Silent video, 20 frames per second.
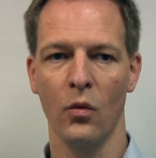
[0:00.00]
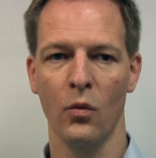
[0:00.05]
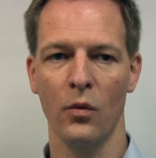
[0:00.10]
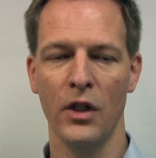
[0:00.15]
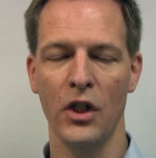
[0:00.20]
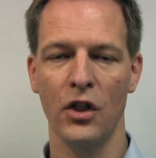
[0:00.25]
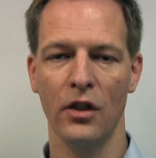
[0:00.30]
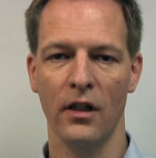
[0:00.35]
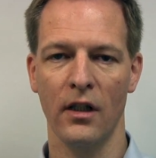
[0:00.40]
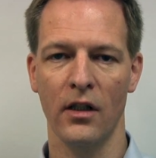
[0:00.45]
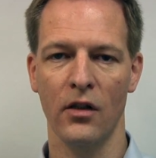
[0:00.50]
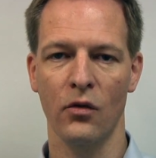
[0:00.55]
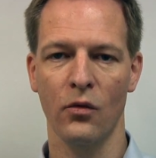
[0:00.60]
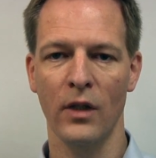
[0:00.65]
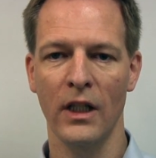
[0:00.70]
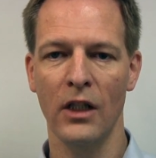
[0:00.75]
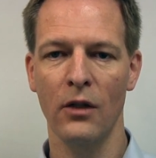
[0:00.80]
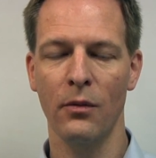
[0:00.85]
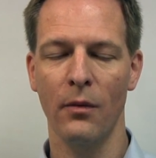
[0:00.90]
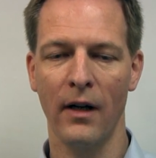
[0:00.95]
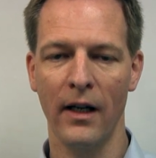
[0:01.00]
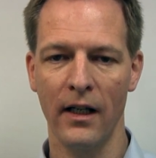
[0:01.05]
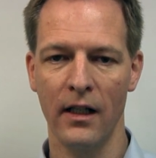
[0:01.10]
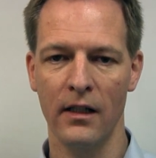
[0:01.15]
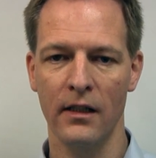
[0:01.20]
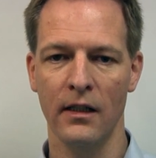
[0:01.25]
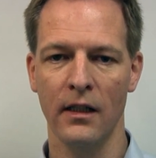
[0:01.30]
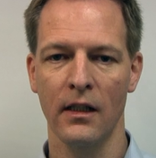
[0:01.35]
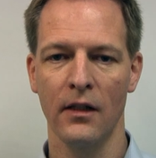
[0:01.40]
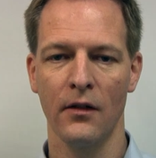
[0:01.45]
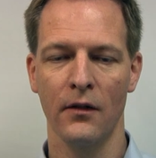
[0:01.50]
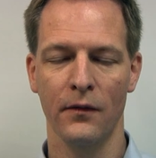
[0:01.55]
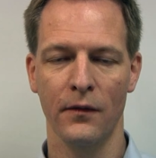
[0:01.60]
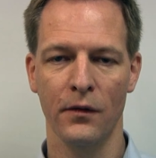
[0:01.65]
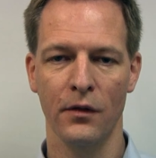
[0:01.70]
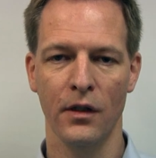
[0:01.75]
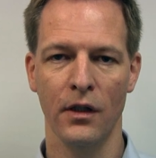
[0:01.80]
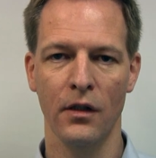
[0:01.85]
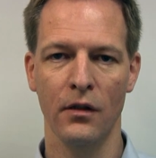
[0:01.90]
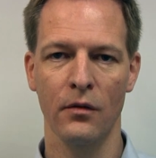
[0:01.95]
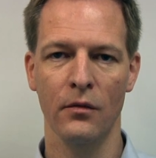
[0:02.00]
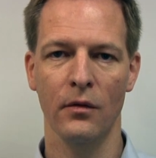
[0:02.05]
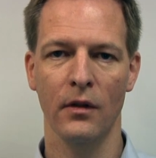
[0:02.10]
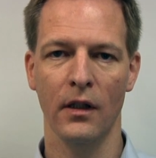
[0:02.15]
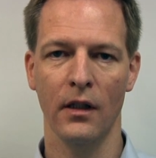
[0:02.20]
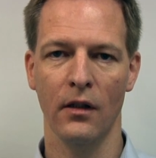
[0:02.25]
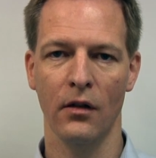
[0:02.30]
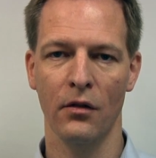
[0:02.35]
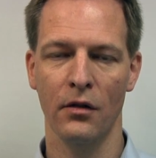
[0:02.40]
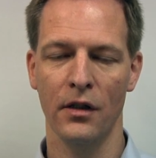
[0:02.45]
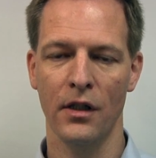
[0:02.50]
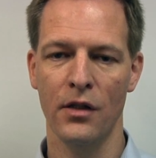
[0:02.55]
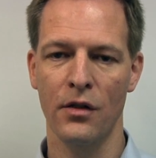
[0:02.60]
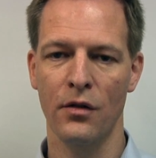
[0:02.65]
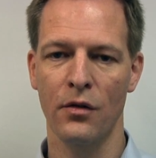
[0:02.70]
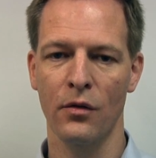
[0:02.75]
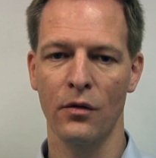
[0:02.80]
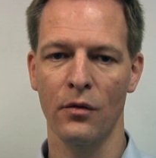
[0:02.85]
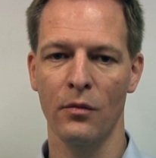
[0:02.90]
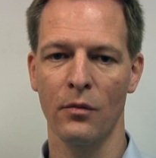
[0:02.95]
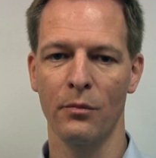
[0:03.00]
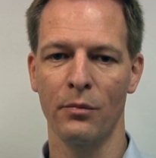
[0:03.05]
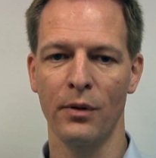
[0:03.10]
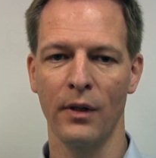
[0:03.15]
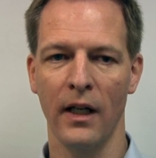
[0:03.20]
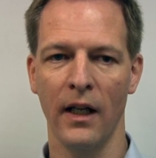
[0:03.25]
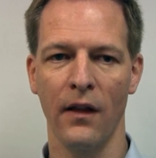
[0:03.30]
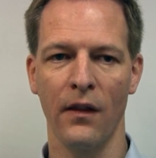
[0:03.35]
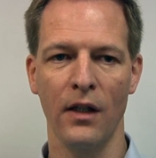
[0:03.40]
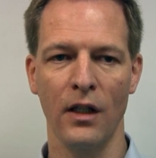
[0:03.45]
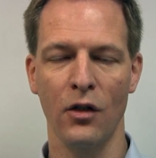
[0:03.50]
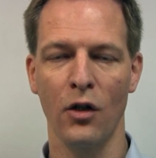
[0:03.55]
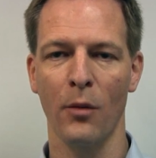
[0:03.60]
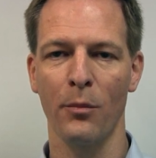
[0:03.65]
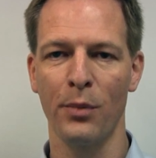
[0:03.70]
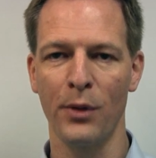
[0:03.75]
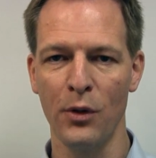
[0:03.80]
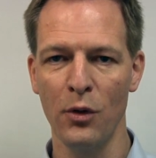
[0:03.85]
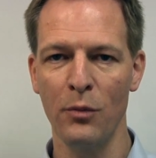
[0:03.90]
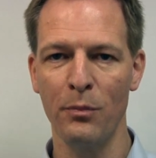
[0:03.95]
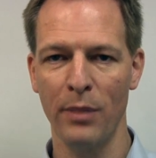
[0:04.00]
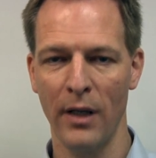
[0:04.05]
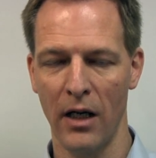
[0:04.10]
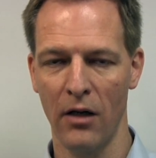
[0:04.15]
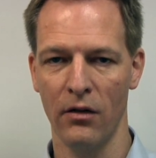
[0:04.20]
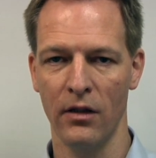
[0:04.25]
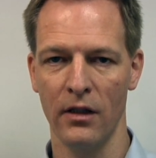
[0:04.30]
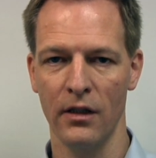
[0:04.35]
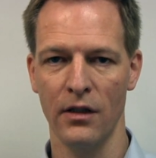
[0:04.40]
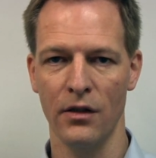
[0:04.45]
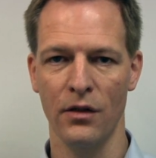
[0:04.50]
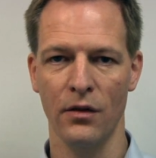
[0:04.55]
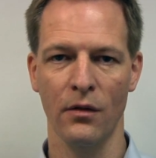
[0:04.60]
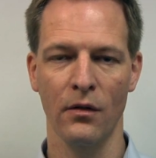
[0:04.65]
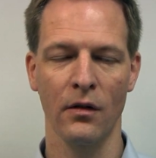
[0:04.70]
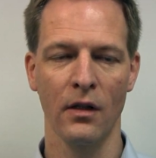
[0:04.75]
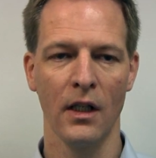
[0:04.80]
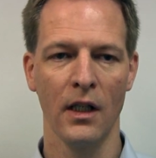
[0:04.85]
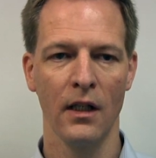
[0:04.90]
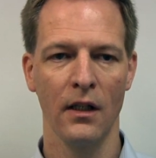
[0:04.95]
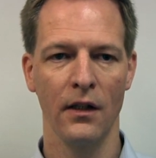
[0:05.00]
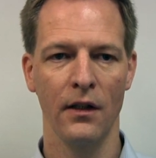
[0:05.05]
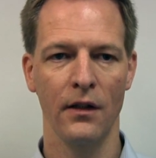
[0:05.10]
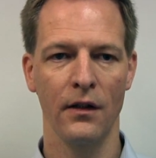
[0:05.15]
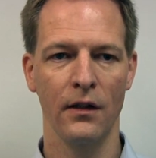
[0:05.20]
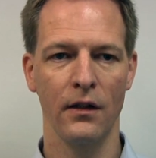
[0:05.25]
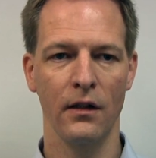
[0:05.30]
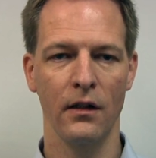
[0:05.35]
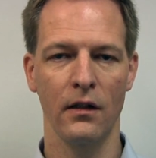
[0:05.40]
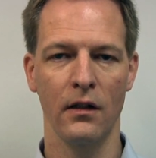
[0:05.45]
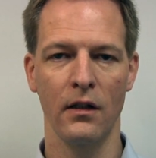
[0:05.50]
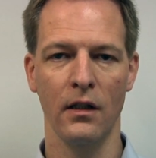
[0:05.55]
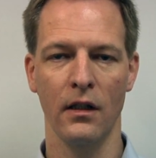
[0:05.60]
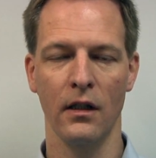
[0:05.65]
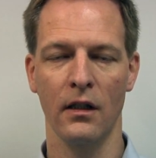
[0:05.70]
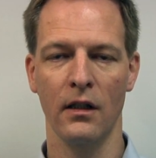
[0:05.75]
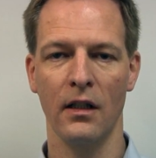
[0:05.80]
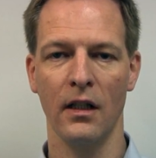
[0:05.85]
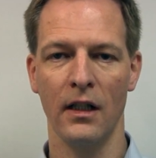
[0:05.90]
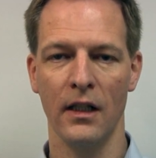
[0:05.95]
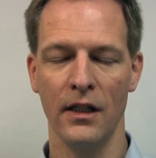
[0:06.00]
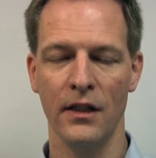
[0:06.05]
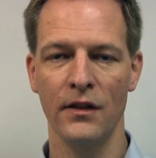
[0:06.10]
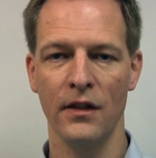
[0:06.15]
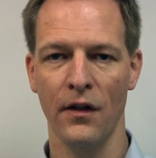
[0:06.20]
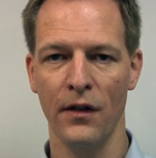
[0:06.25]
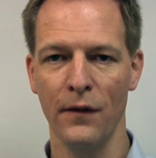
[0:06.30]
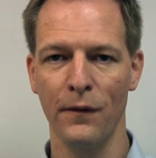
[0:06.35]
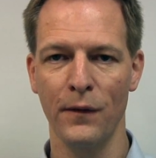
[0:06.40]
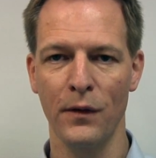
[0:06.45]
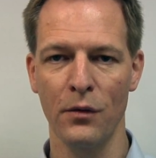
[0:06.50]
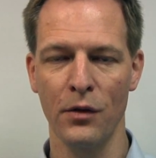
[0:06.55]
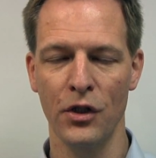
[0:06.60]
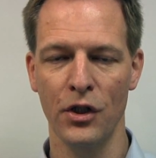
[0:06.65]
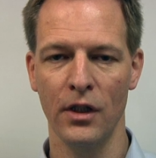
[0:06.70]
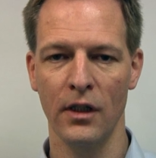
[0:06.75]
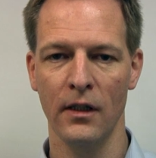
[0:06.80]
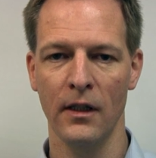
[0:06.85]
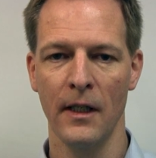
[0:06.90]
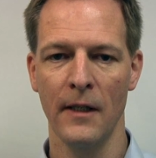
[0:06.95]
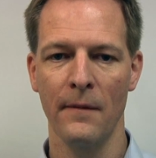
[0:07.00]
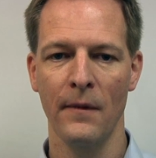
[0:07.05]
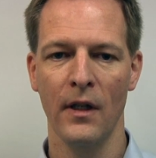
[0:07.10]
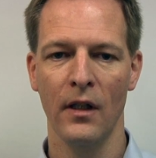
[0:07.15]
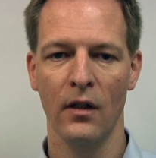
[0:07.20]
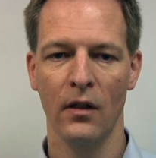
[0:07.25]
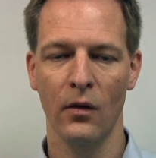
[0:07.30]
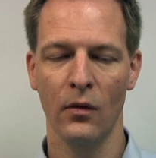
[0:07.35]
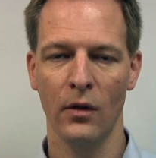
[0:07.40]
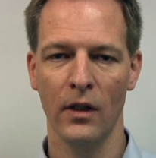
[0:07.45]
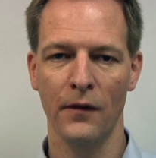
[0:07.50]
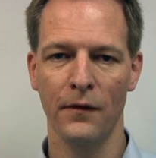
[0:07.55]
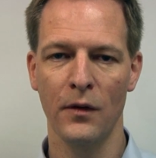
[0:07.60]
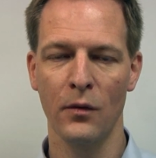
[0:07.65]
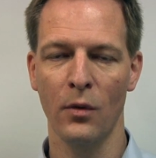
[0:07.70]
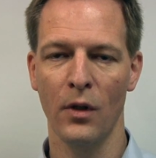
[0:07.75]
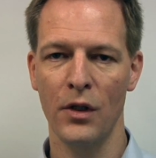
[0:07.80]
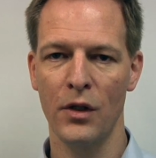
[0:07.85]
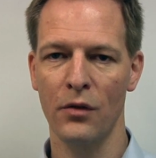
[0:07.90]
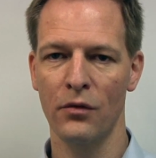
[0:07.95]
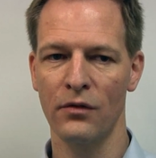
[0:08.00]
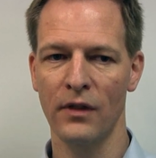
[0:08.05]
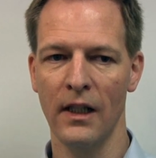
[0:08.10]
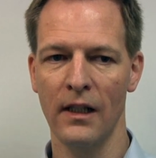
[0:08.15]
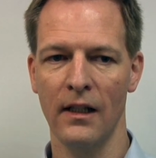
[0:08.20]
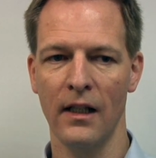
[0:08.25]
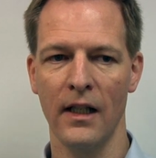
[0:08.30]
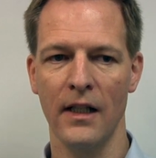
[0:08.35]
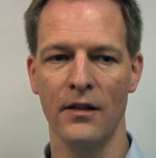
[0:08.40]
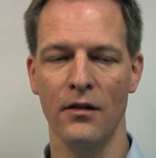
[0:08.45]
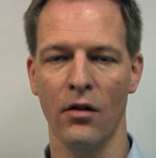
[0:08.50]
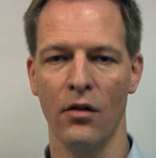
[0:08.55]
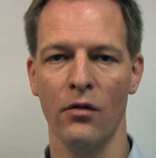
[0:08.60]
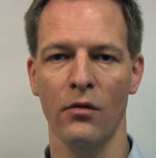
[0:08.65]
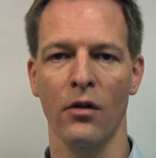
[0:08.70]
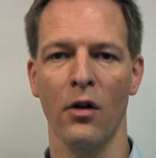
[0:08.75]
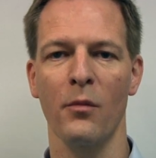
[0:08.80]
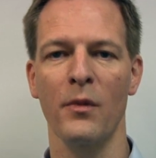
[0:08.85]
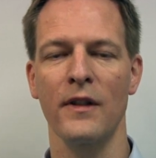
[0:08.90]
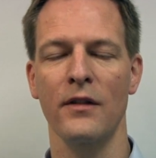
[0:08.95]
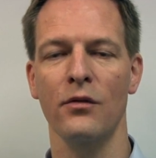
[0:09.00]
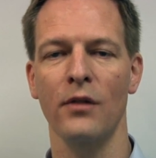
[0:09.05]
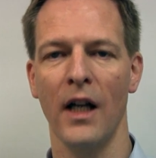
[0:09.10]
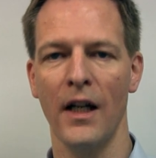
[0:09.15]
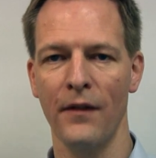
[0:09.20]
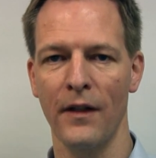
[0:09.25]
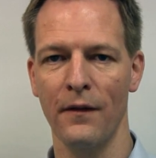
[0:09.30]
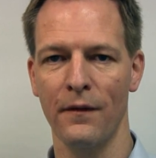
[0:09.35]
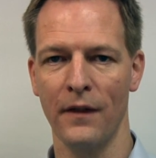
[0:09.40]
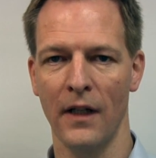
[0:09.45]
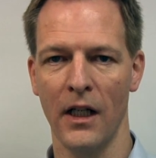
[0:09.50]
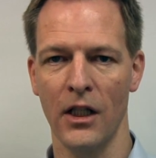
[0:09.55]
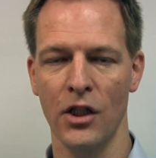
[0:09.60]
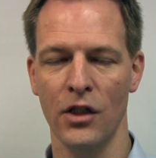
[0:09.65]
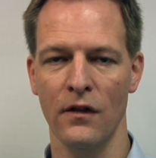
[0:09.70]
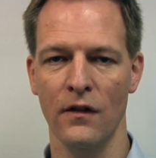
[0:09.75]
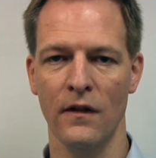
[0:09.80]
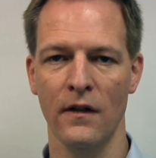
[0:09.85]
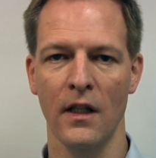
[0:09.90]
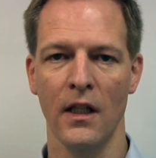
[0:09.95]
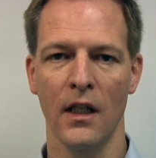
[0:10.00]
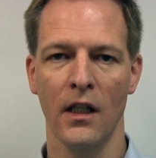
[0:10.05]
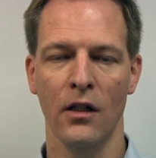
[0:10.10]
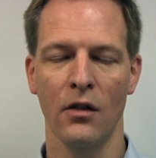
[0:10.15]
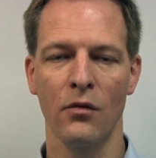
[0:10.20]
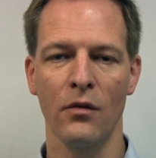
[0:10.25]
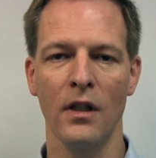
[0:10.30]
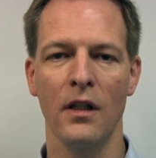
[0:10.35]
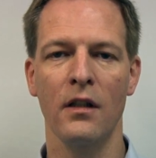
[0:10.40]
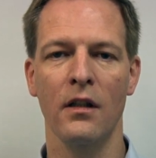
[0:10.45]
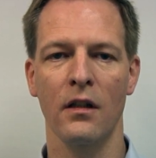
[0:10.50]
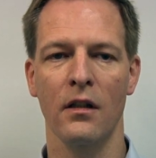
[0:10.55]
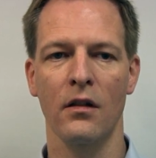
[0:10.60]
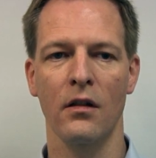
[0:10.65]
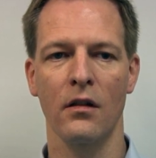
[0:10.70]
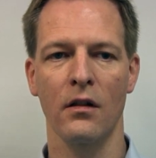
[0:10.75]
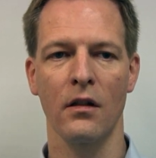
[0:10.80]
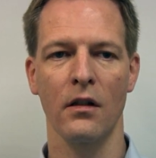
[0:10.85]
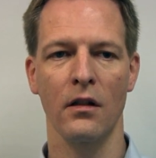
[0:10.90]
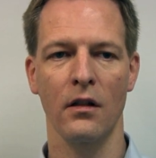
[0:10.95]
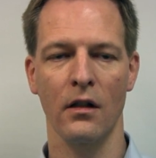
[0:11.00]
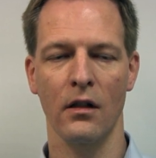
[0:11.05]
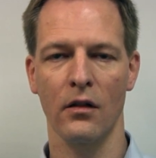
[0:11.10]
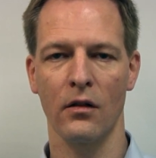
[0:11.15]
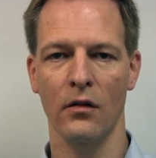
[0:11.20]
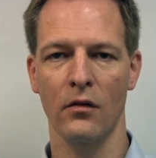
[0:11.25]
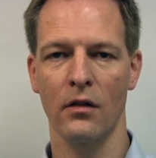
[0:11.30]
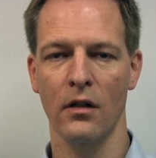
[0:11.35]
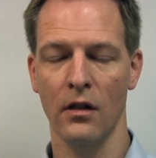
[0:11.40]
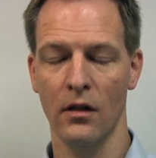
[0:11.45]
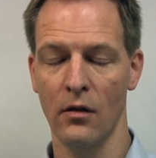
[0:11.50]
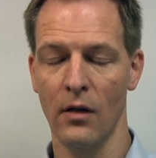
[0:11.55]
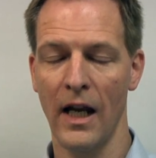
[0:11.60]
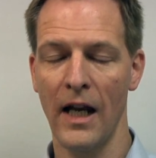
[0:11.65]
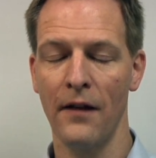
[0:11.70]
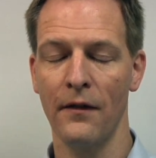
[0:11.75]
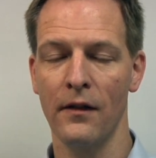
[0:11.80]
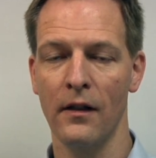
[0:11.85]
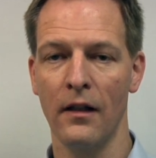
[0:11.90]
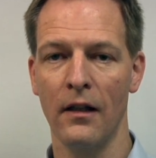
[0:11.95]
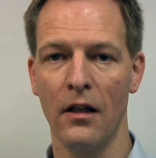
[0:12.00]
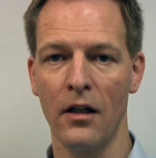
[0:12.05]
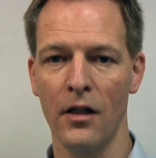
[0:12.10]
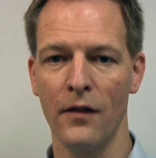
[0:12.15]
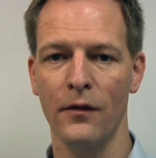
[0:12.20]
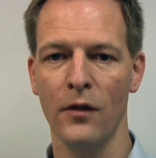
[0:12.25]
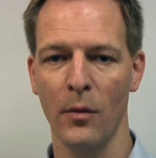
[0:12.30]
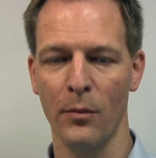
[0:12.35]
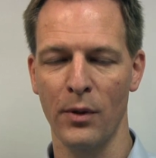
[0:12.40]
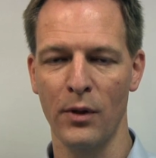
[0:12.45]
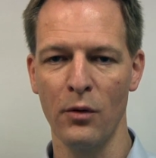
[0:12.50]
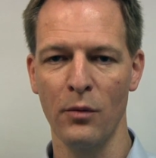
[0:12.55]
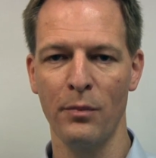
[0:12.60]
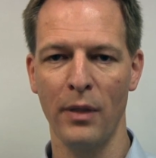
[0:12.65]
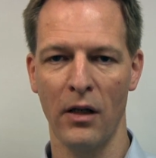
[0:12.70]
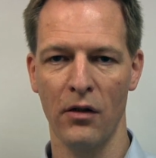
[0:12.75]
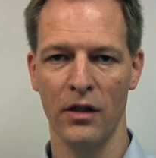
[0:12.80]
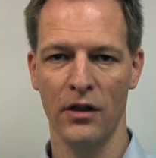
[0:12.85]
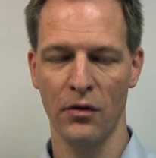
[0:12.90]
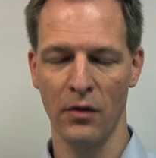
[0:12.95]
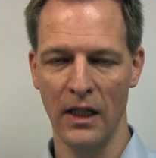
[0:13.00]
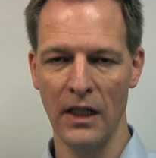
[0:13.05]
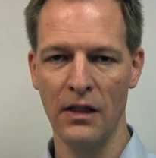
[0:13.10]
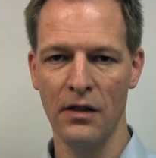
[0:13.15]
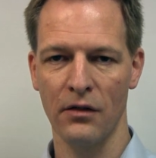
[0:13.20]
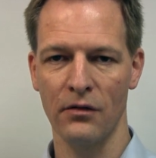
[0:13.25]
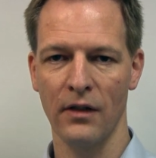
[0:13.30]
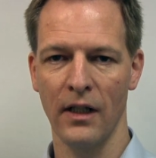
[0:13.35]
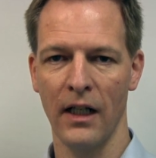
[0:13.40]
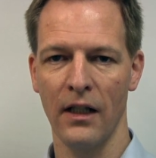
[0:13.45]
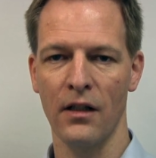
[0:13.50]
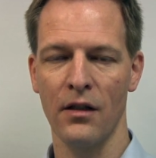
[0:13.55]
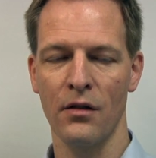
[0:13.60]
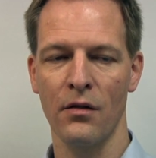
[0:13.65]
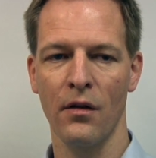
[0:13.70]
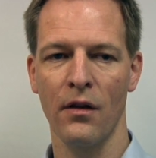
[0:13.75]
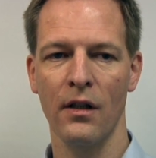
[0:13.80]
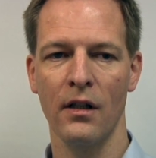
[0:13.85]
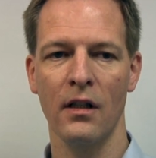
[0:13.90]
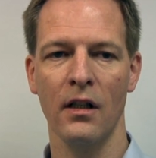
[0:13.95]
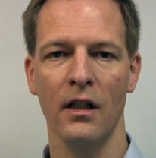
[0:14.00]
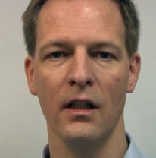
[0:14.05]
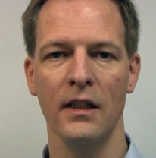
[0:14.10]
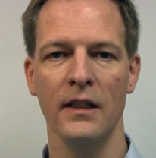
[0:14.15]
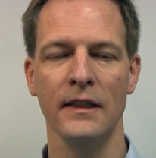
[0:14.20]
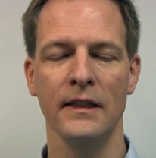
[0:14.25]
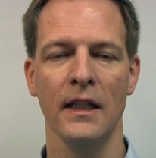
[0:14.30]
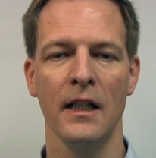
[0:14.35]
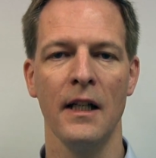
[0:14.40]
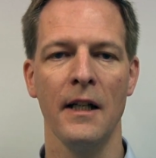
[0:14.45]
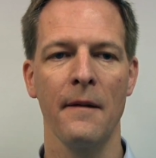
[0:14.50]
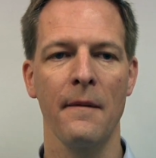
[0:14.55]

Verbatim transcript: which are required for you in order to bring the compute power into the cars in the future. If you want to realize autonomous driving functions, you have a lot of compute power to integrate into the cars.